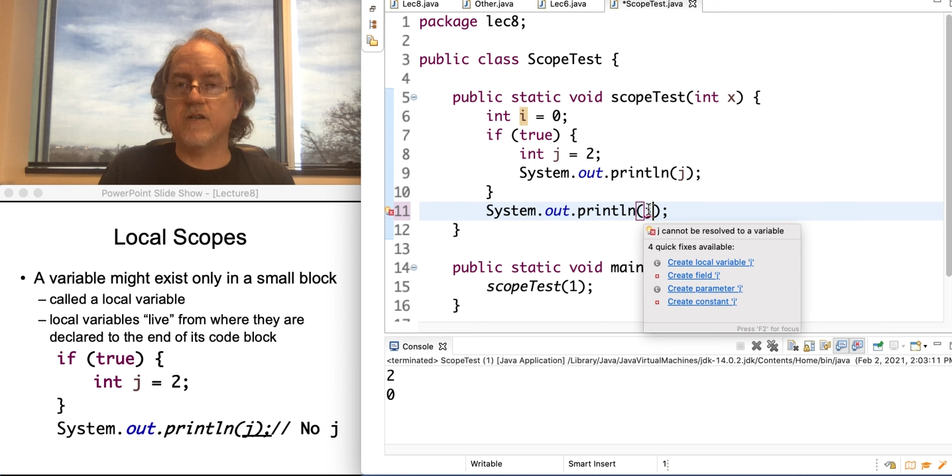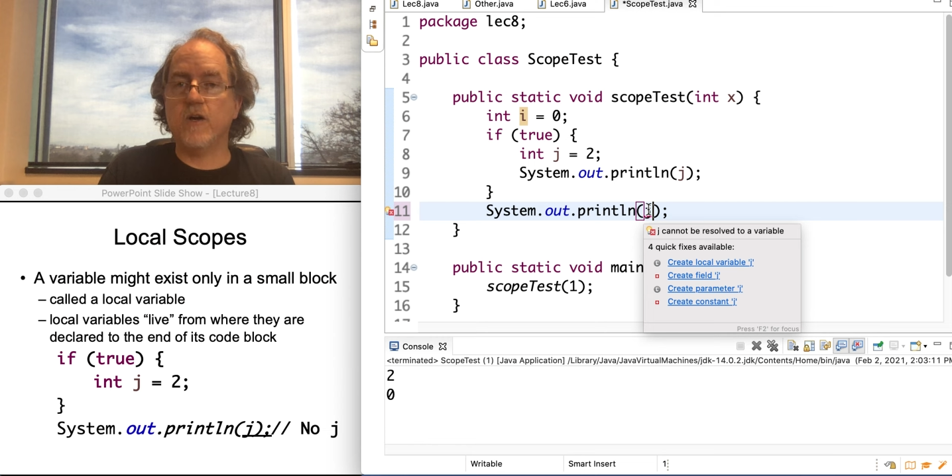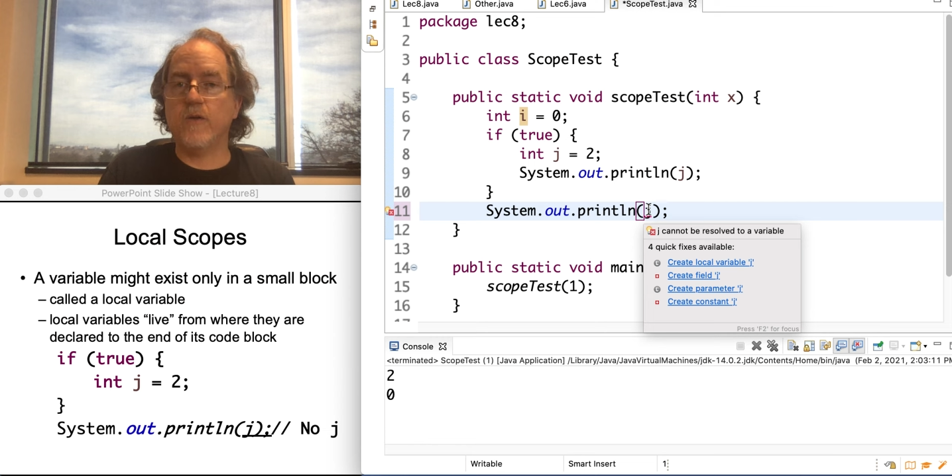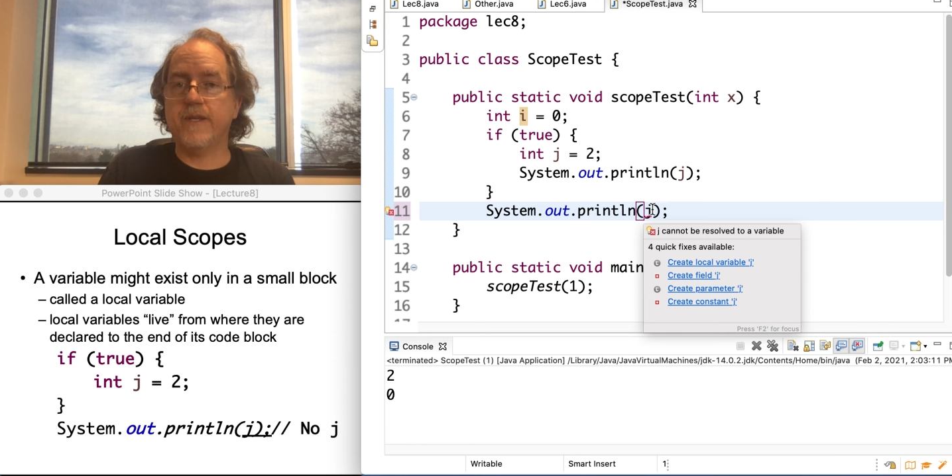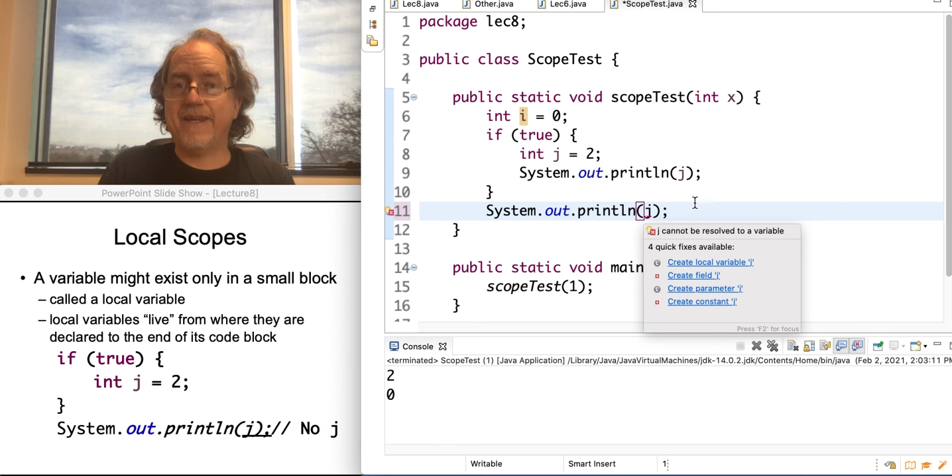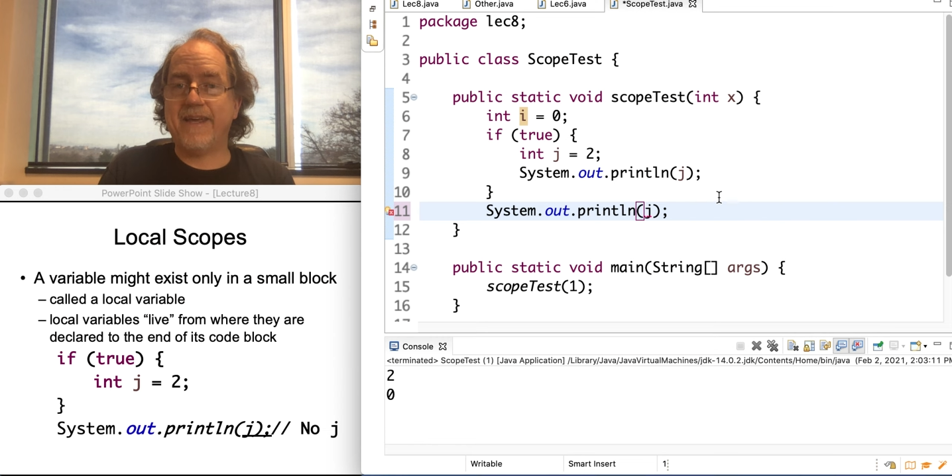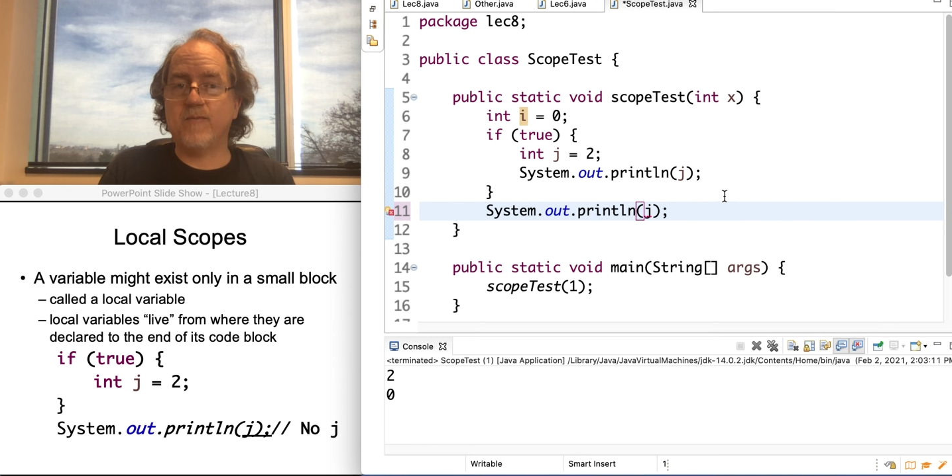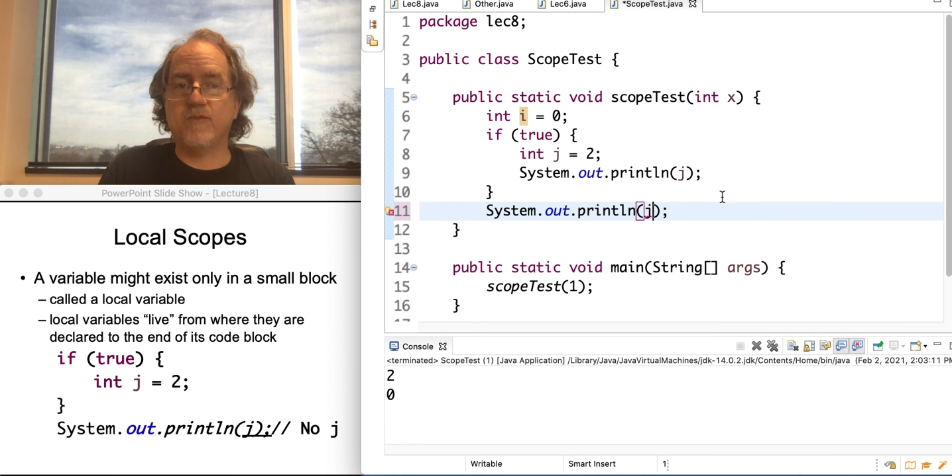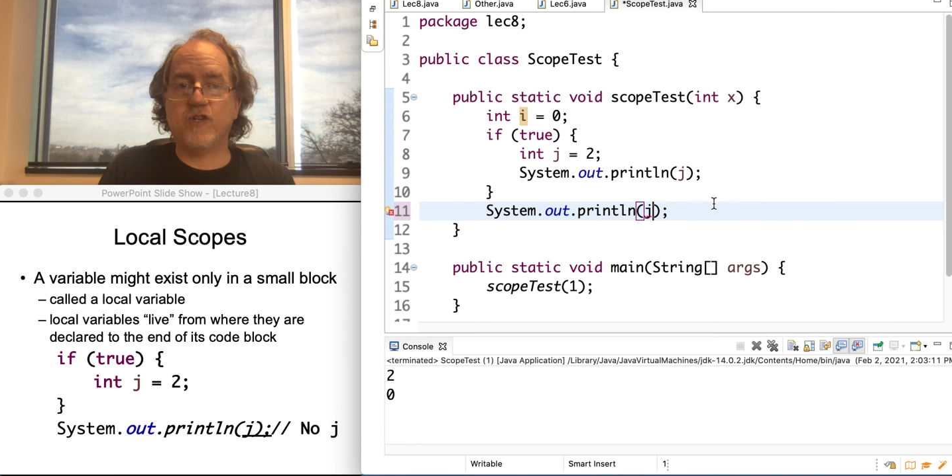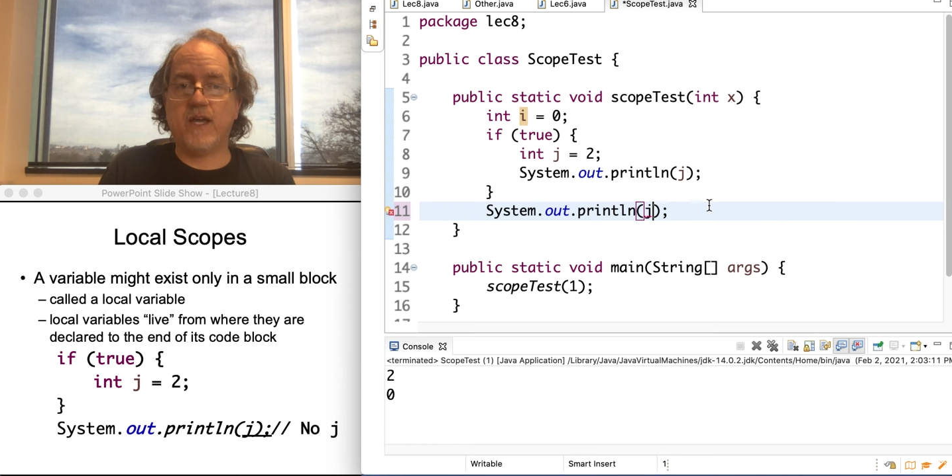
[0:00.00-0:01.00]
know the
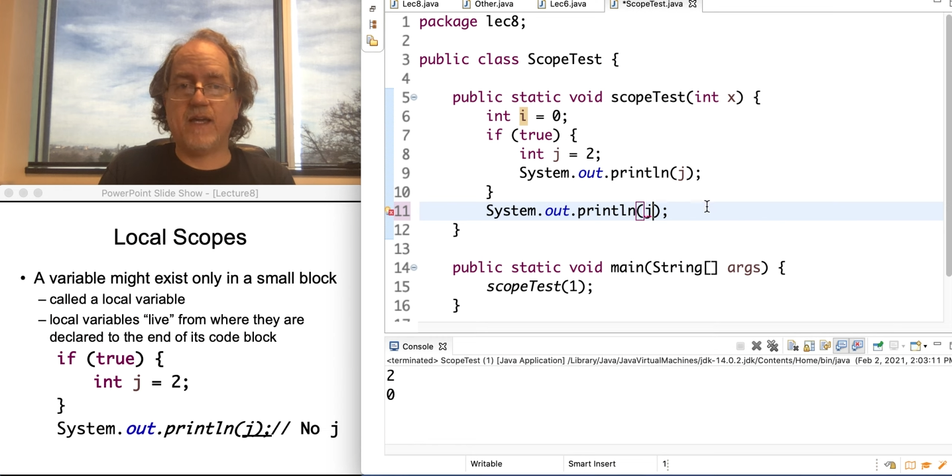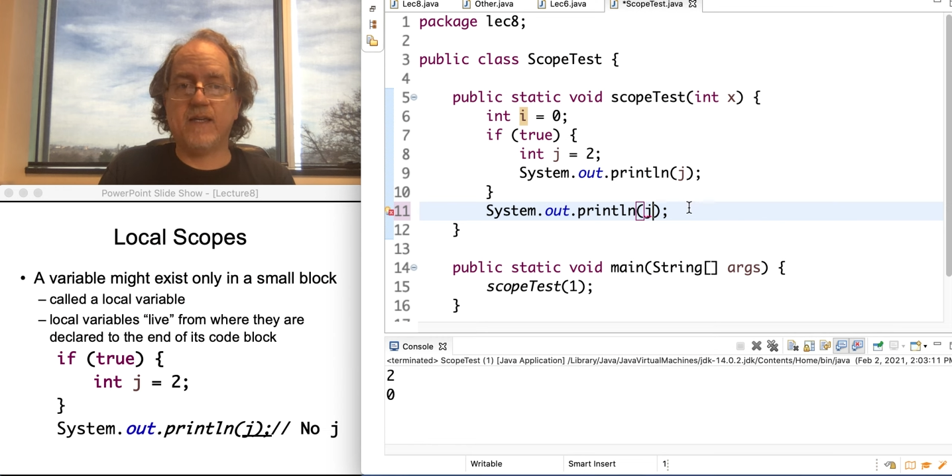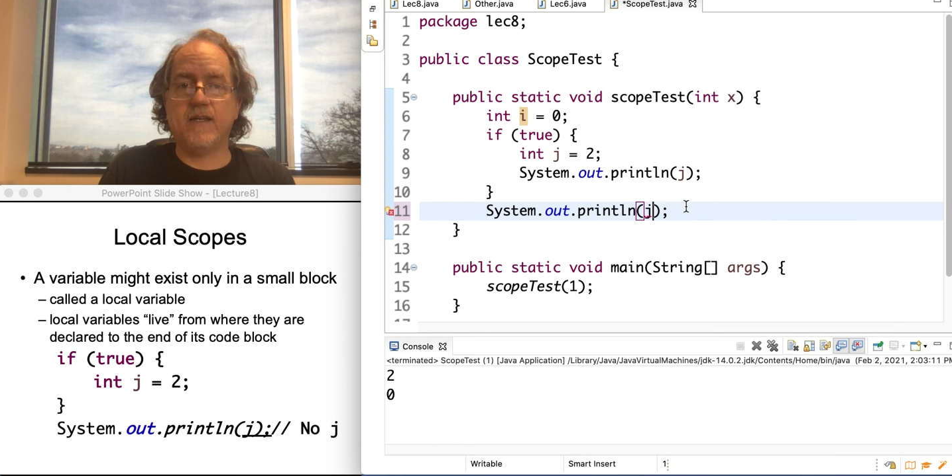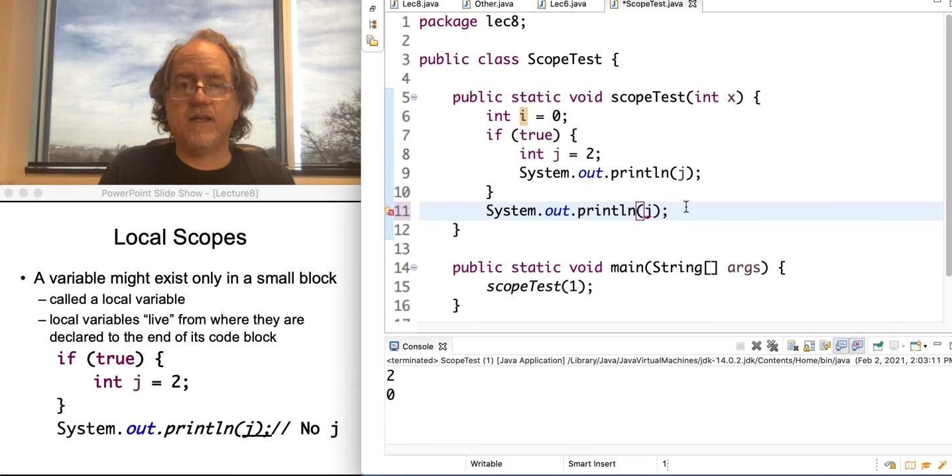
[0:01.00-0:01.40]
name j